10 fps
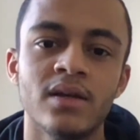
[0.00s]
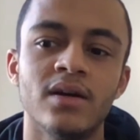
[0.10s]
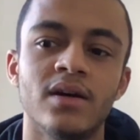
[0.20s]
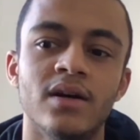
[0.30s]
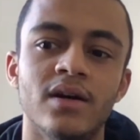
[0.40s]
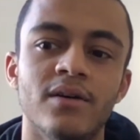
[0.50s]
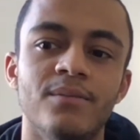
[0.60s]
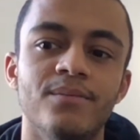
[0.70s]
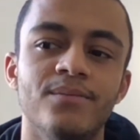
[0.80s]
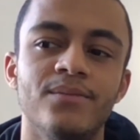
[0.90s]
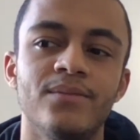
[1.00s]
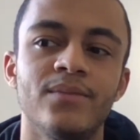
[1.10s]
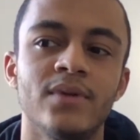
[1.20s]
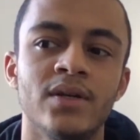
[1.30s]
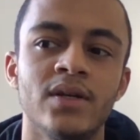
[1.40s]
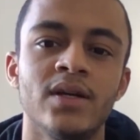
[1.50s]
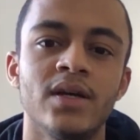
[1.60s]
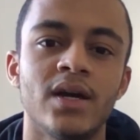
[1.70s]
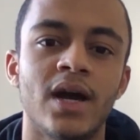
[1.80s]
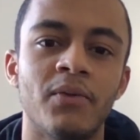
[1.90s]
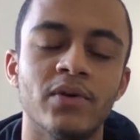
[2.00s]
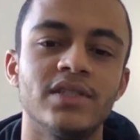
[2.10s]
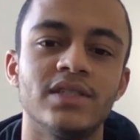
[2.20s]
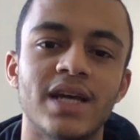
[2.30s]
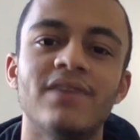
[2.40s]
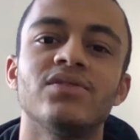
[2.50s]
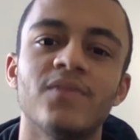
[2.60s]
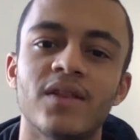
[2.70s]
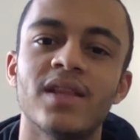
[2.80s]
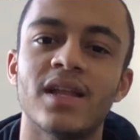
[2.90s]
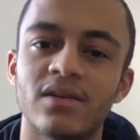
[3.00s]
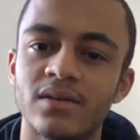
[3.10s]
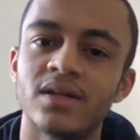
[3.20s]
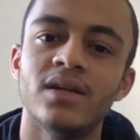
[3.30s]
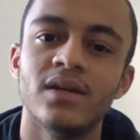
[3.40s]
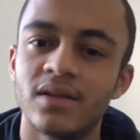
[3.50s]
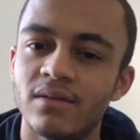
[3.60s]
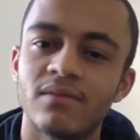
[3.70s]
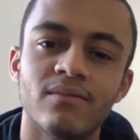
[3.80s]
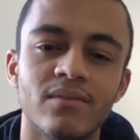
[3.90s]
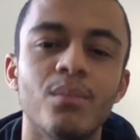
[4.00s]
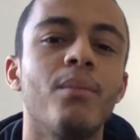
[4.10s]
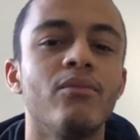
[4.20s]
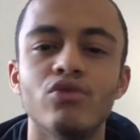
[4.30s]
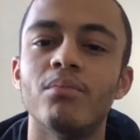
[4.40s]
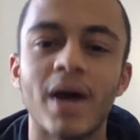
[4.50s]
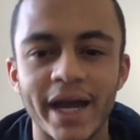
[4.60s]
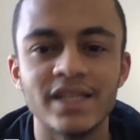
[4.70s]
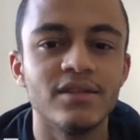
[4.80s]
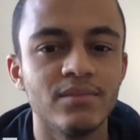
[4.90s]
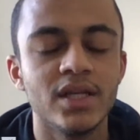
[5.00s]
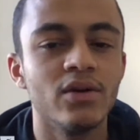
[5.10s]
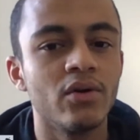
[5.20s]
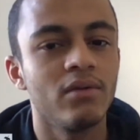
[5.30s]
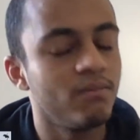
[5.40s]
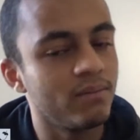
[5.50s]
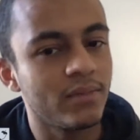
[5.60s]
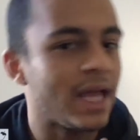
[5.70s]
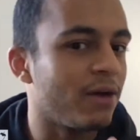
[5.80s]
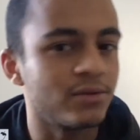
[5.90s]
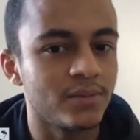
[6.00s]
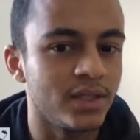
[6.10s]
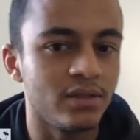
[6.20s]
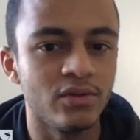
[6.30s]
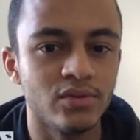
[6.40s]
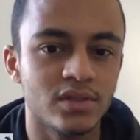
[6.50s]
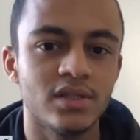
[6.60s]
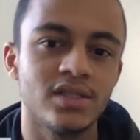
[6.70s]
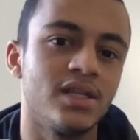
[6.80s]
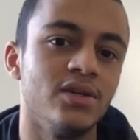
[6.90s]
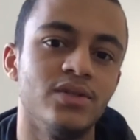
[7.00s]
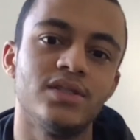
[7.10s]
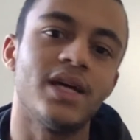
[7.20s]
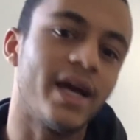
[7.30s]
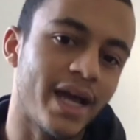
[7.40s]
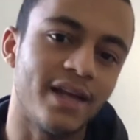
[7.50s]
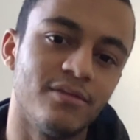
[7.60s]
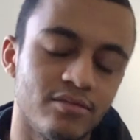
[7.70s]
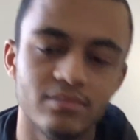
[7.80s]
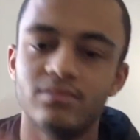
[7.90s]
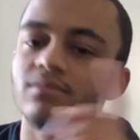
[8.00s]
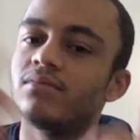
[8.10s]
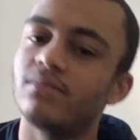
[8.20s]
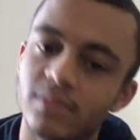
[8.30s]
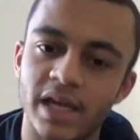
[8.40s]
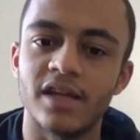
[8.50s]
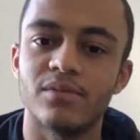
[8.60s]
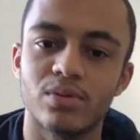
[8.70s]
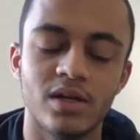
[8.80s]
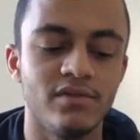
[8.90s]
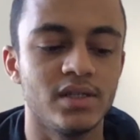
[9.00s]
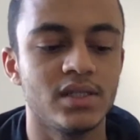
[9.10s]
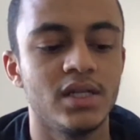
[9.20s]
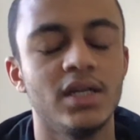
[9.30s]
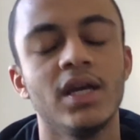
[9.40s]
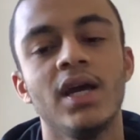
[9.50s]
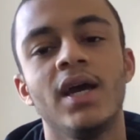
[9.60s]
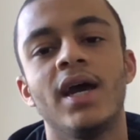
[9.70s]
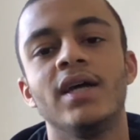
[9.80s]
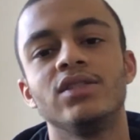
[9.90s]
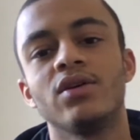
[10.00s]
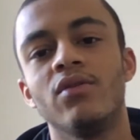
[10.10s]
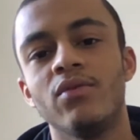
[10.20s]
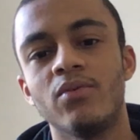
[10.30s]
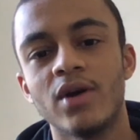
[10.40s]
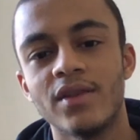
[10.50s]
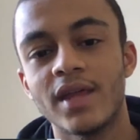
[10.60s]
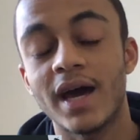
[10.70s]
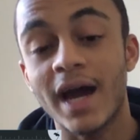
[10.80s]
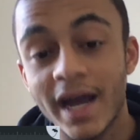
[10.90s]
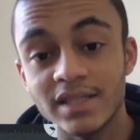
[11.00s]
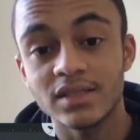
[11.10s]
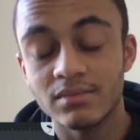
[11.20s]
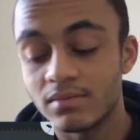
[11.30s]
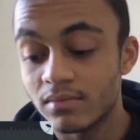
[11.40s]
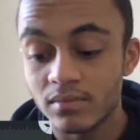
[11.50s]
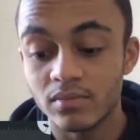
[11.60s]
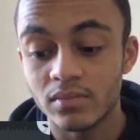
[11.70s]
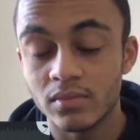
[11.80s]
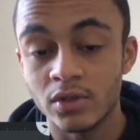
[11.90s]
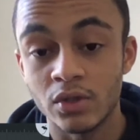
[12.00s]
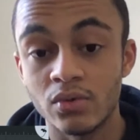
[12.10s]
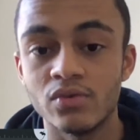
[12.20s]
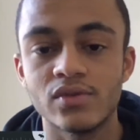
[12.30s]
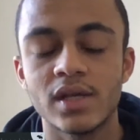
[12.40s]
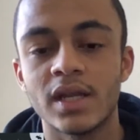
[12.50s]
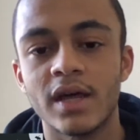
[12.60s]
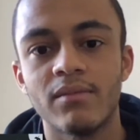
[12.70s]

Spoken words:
I wanted to have something that reminded me or helped me use the skills that I had gained previously. And so the one that I use and I